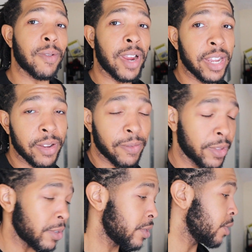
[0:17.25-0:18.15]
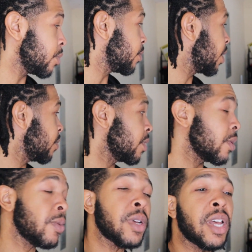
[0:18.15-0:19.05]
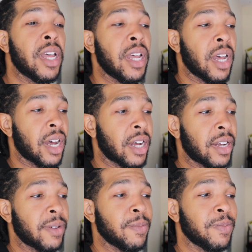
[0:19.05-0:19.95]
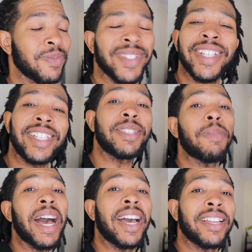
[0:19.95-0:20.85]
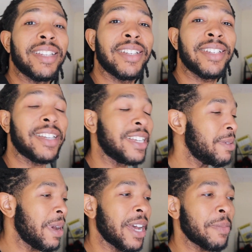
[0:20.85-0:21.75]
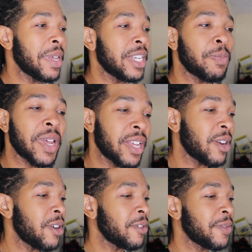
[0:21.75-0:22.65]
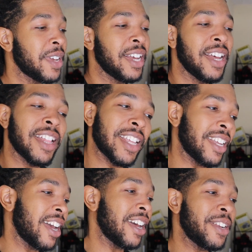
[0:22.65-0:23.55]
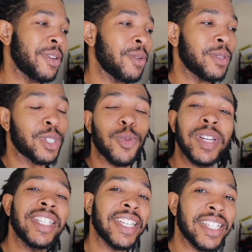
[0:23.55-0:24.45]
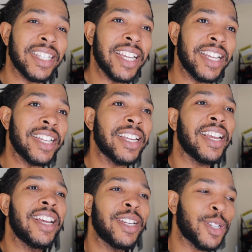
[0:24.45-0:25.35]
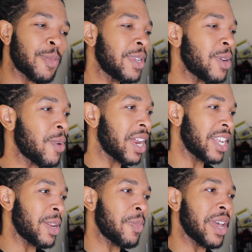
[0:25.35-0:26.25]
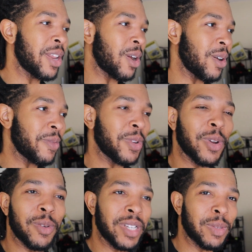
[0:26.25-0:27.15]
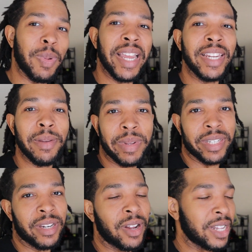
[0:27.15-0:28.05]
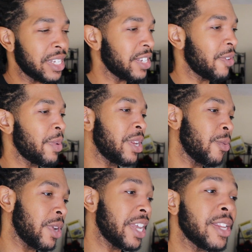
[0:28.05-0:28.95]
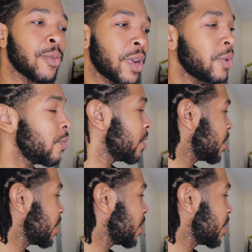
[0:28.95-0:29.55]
right here. For those of you who don't know, it's just mine. It's mine, man. It's paid off. Thank God. You know, it's 2016. Took me a little while to get it paid off, you know, because of pandemics and all that stuff. But anyway, we